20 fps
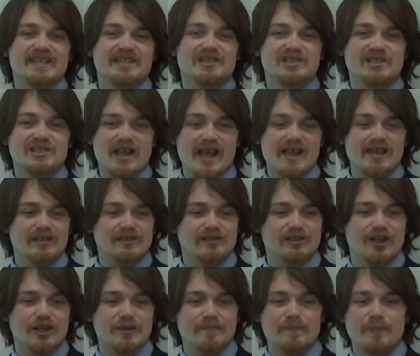
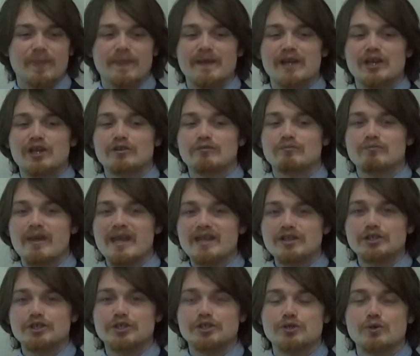Secondly,
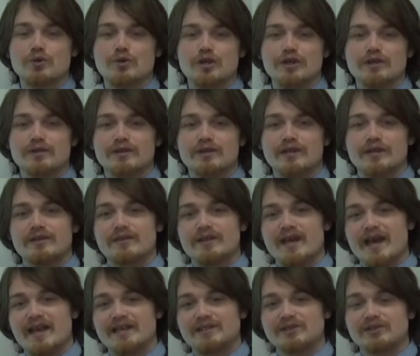make sure
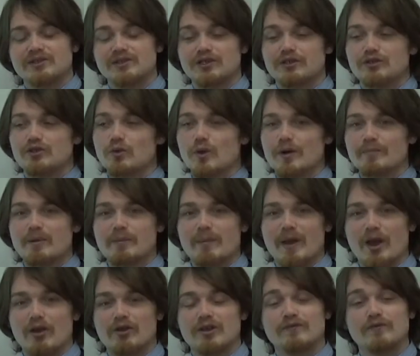that you are
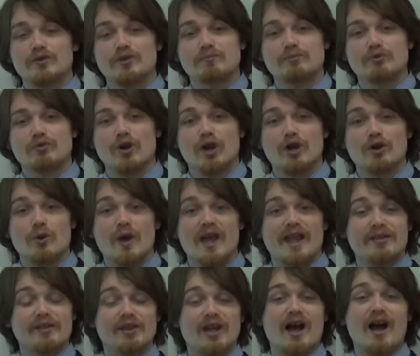preparing for the pro
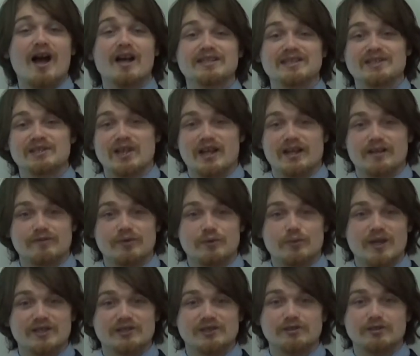and the con side of the
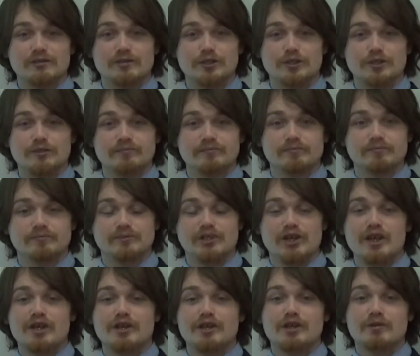resolution.
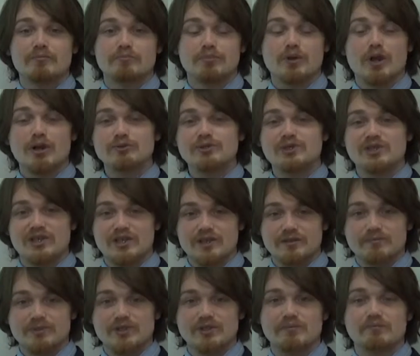Pro
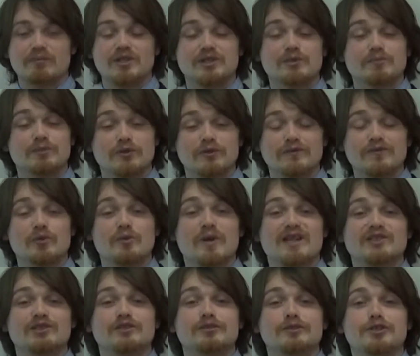teams must prove the
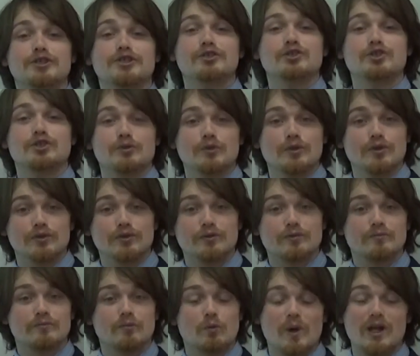resolution true,
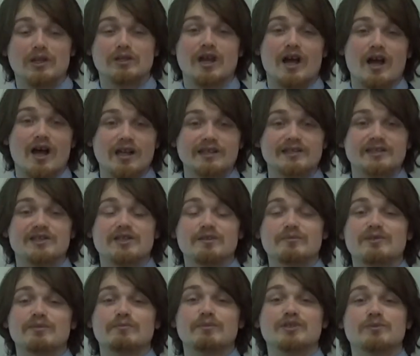while con
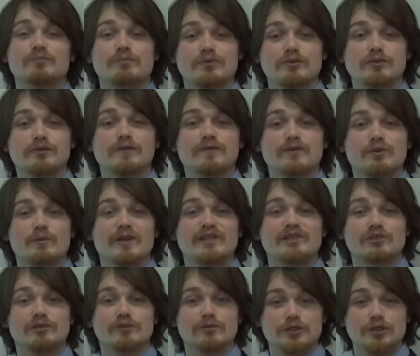teams must prove the
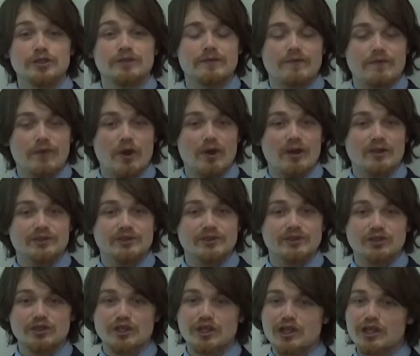resolution
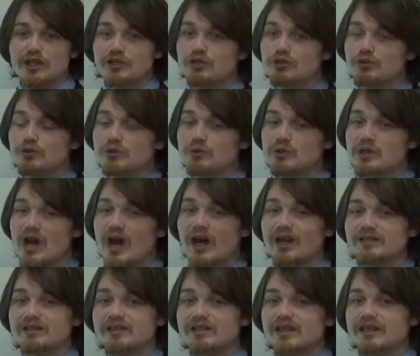false. You do
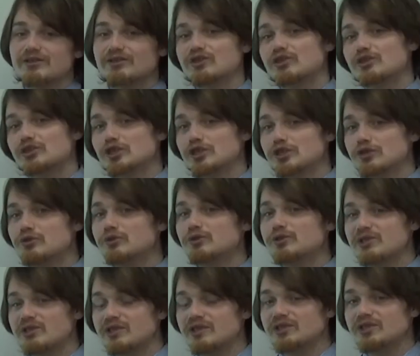not get to
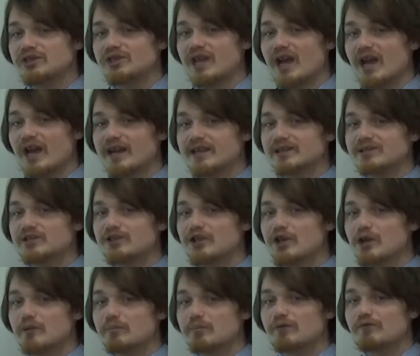choose these sides
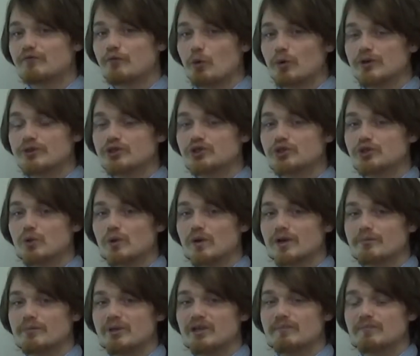before the
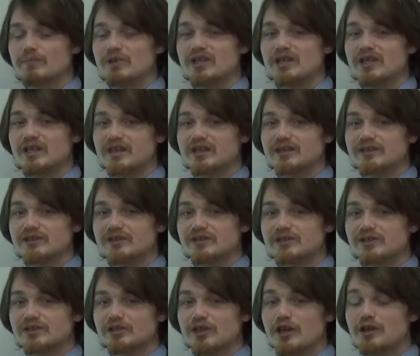tournament
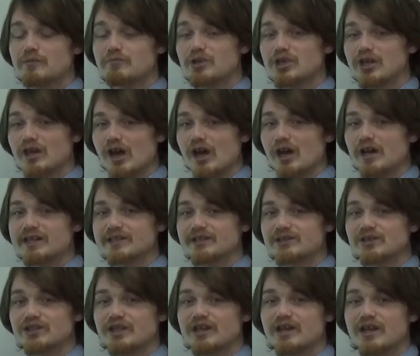begins,
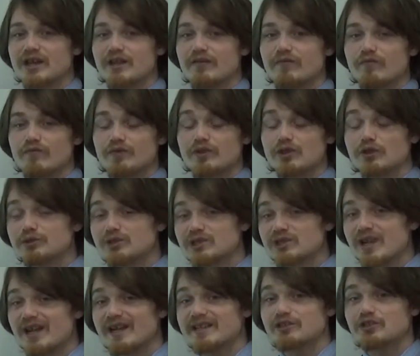because those
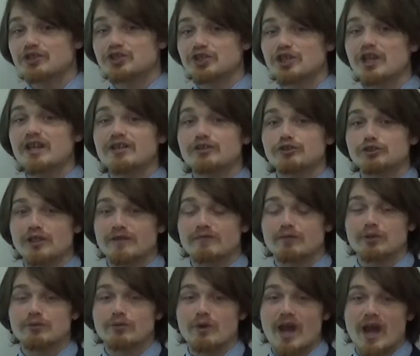sides change
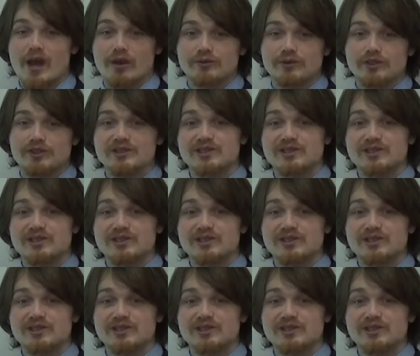every round.